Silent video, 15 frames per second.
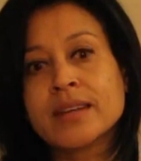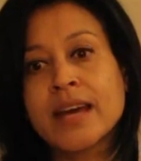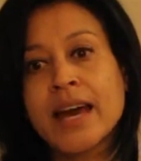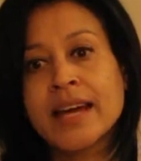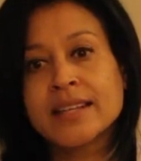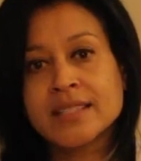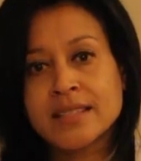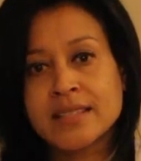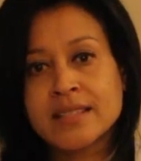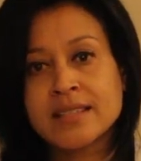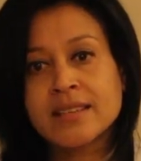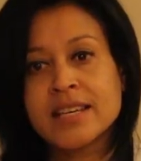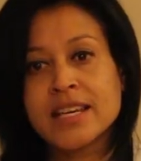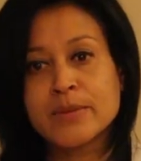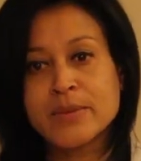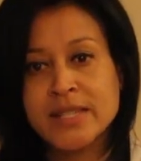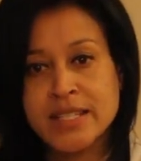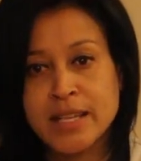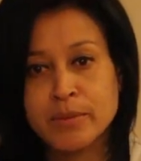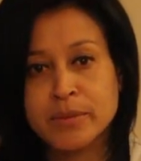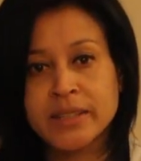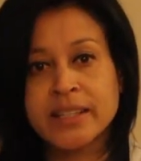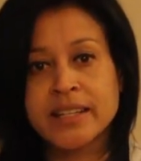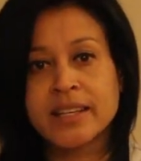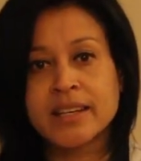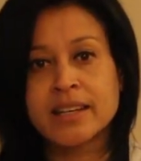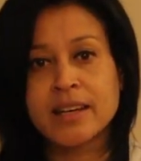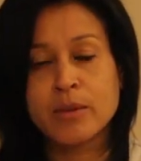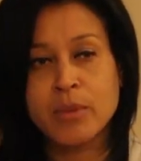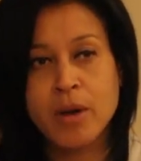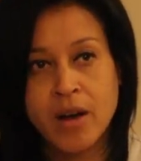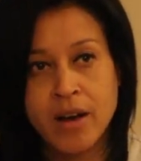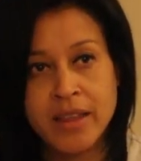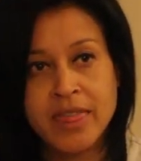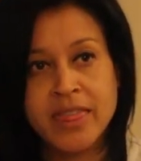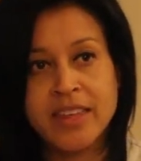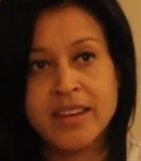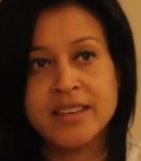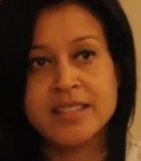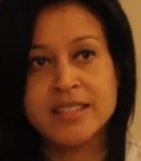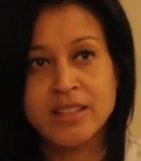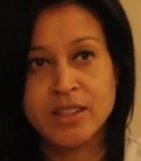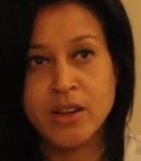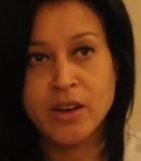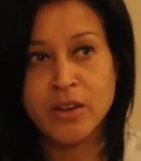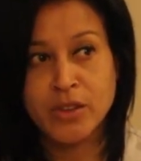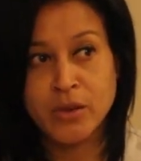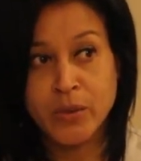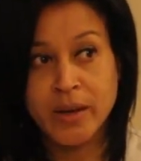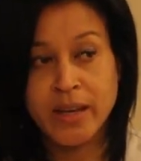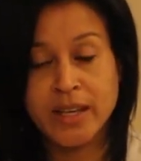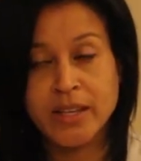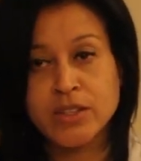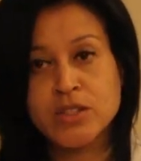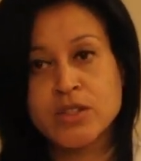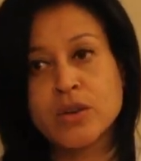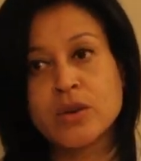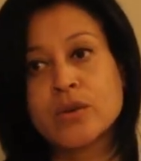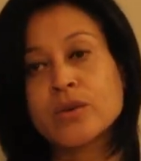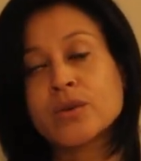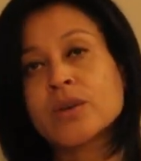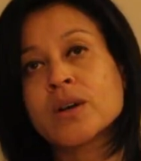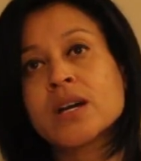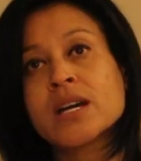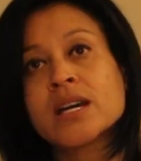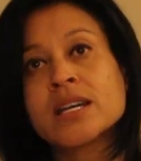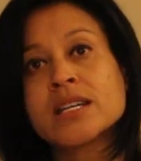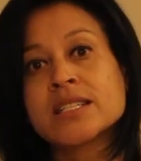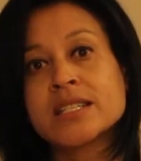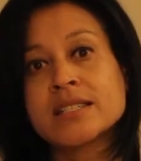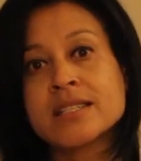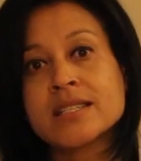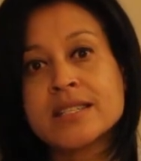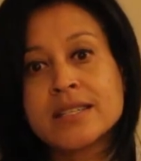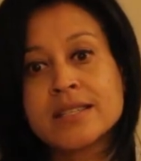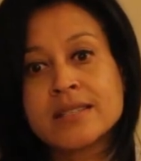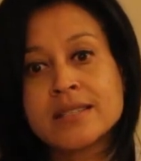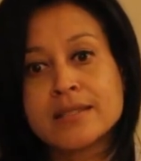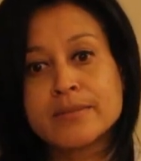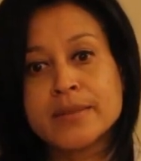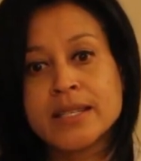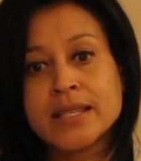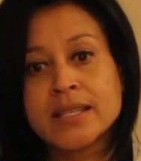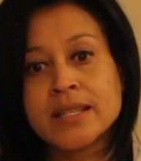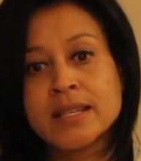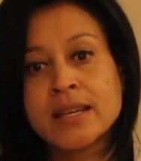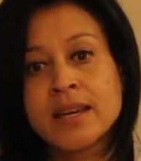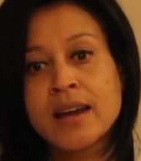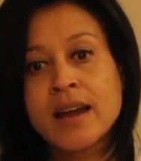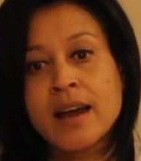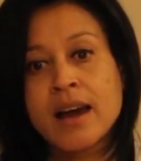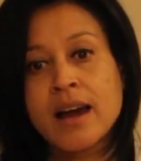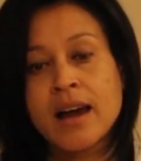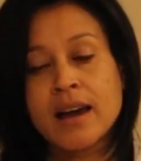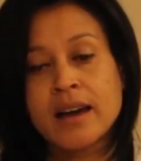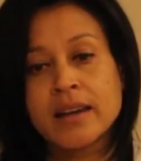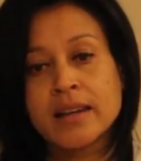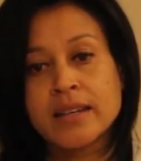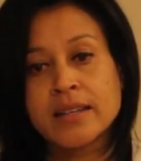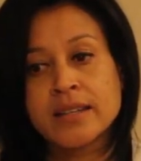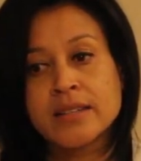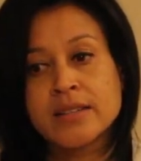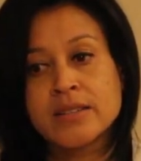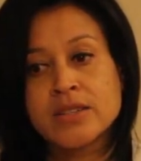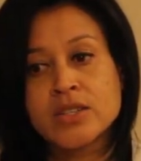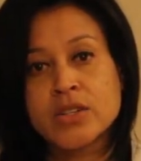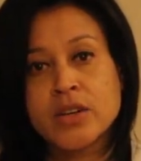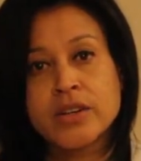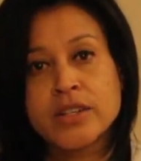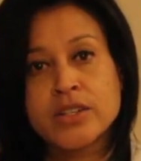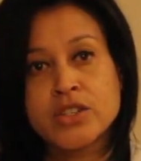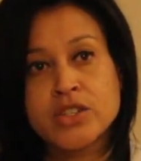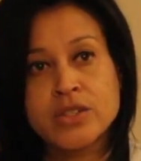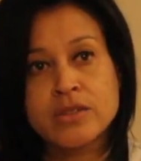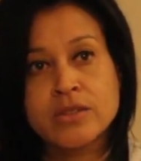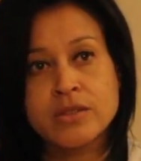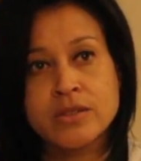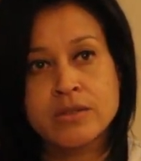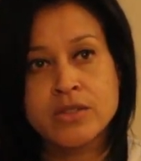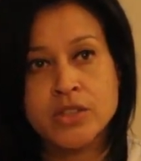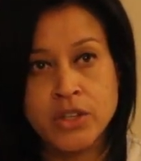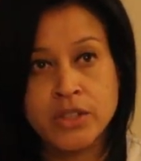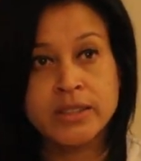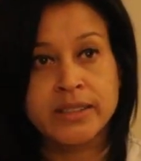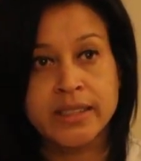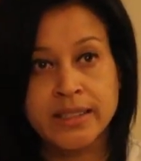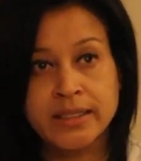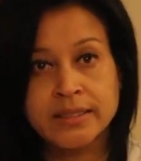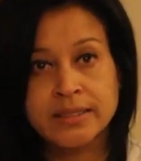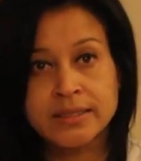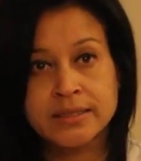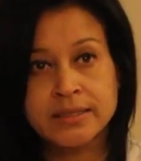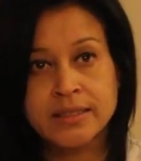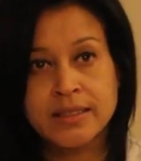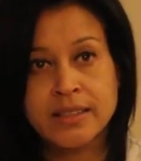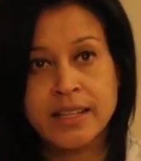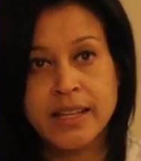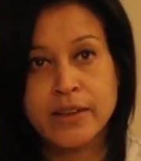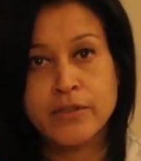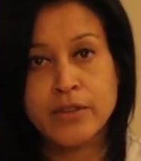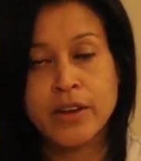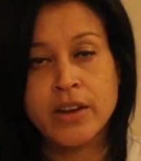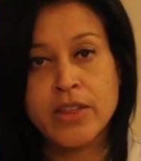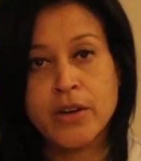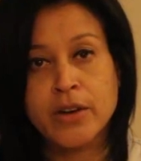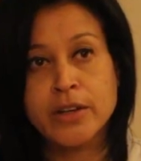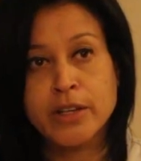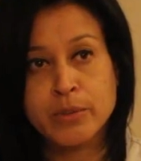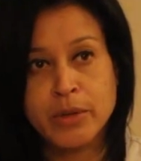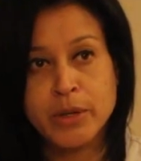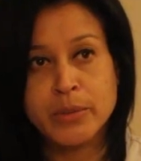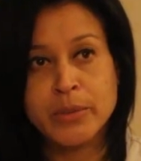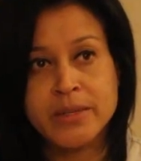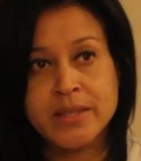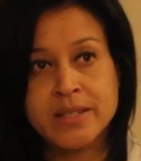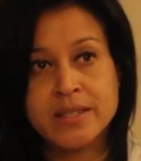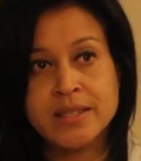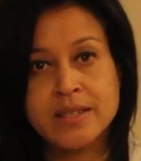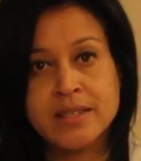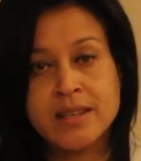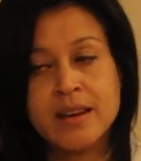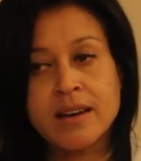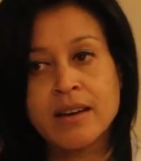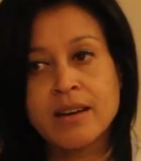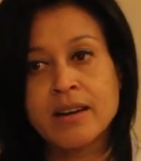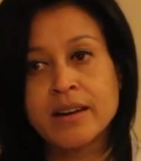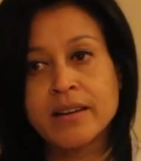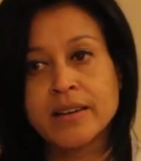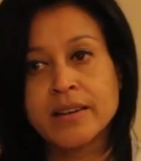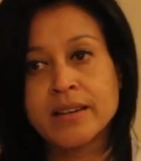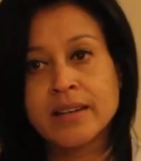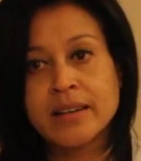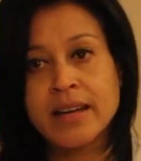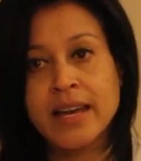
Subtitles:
had to keep stumbling upon things along the way. So to assist me, I started journaling, like for cathartic purposes. And